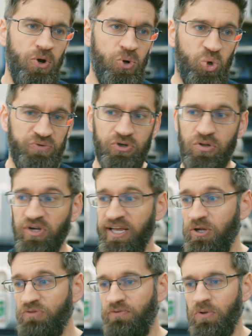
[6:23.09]
Or if you go look at
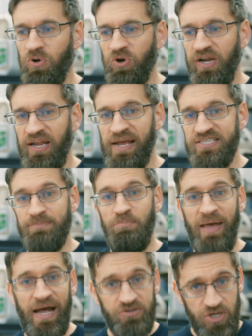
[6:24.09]
your floor and it has a
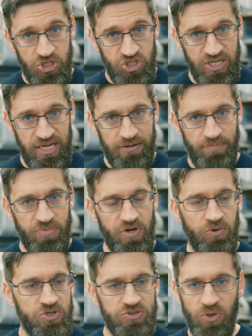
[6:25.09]
matte sheen,
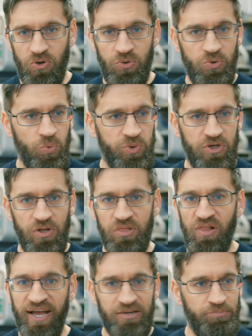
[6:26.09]
there is no real
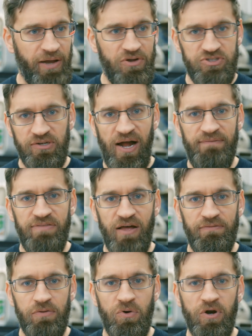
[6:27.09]
light bouncing off
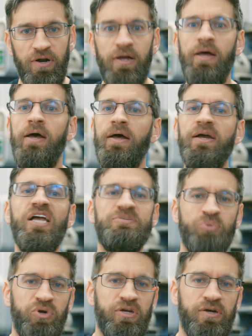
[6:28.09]
that floor, it's a
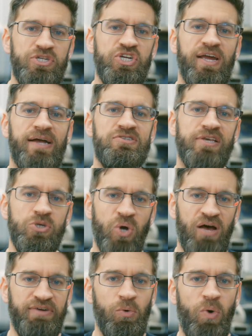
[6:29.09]
pretty good chance that you
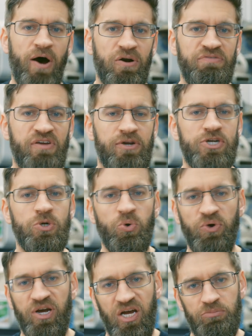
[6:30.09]
have a water finish
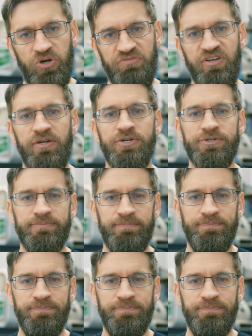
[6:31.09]
or a hybrid finish.